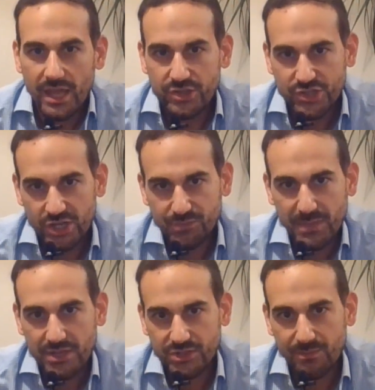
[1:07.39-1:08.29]
It just
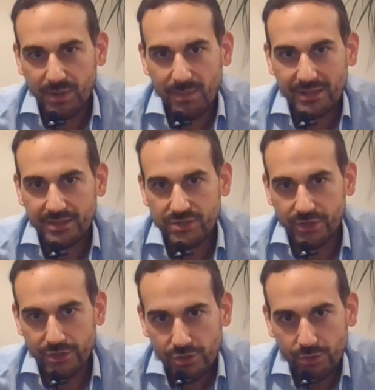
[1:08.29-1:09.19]
means implementing
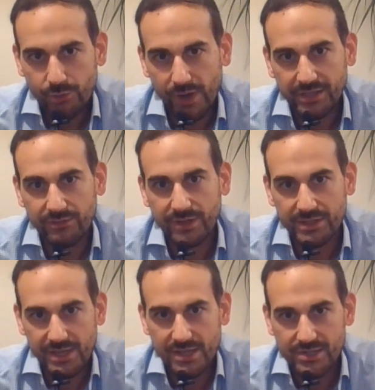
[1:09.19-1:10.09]
some new creative
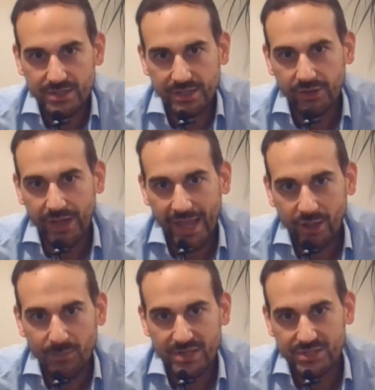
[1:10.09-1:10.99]
ideas that are going to
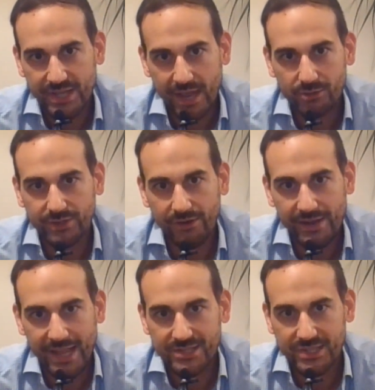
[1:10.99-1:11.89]
help us scout our
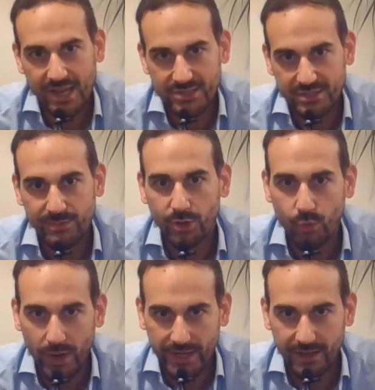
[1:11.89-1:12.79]
next customer
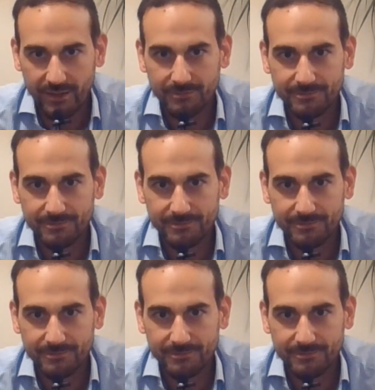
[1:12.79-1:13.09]
quicker.